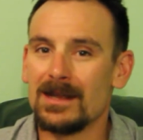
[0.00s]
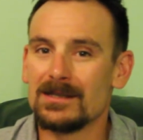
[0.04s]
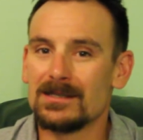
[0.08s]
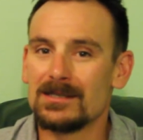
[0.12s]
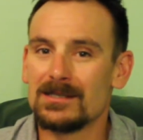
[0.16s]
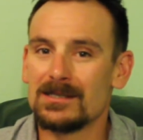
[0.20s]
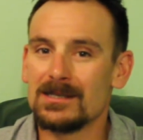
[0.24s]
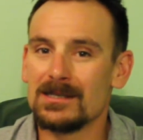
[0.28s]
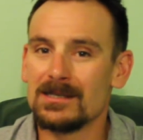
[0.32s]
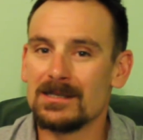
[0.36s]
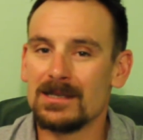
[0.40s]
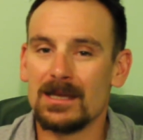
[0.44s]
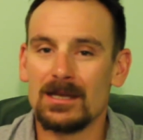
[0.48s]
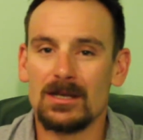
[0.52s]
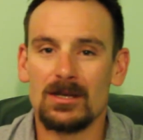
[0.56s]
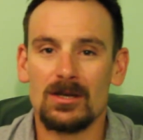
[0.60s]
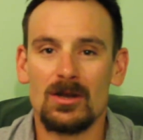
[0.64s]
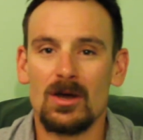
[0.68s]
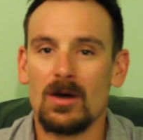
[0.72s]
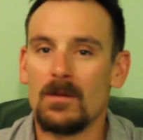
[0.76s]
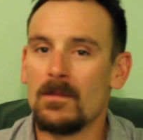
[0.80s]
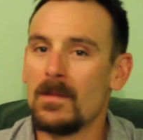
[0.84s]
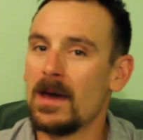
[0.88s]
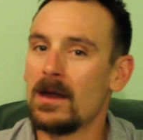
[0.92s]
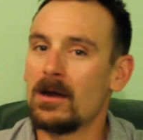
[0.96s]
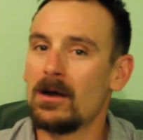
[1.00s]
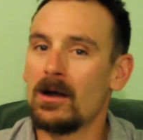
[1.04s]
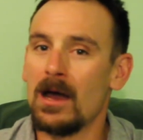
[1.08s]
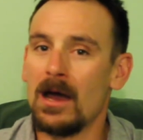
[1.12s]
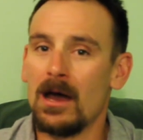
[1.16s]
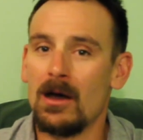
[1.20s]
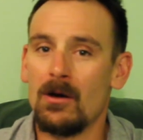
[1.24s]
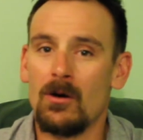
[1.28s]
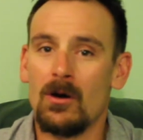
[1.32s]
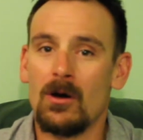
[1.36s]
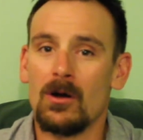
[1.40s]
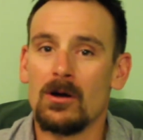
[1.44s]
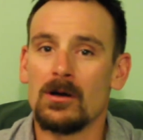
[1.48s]
I see that no matter
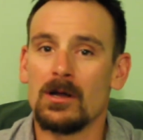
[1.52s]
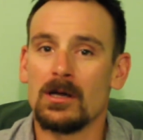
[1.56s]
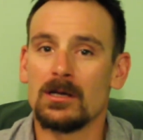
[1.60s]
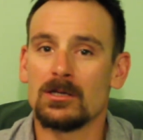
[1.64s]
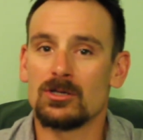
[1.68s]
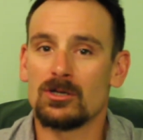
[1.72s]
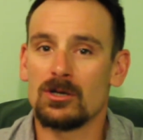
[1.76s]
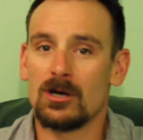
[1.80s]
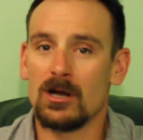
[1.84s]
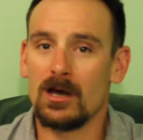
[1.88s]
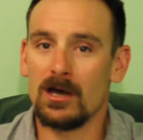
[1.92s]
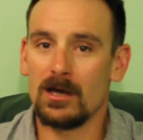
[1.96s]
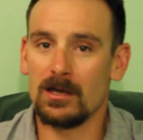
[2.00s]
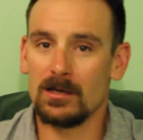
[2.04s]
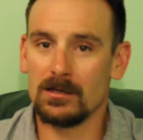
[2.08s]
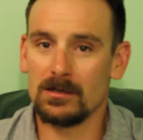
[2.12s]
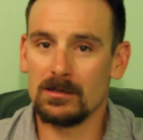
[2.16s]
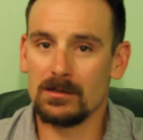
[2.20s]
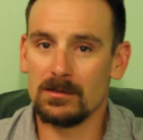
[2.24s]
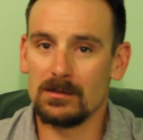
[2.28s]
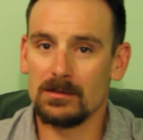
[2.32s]
how hard I try,